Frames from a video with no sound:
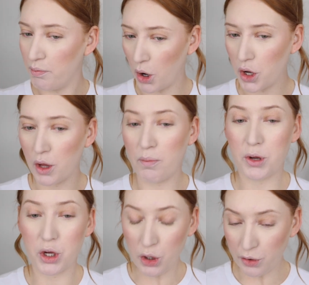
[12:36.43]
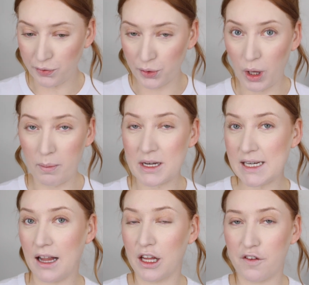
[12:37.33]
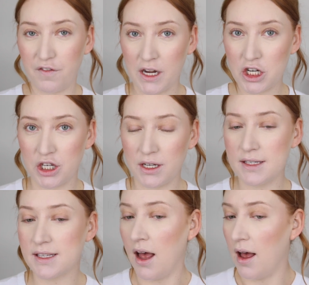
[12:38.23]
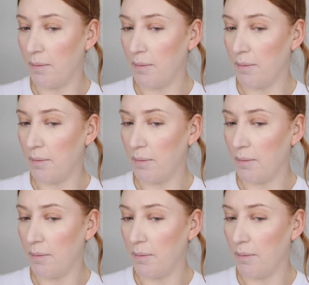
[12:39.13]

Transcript: both beautiful metallic finishes,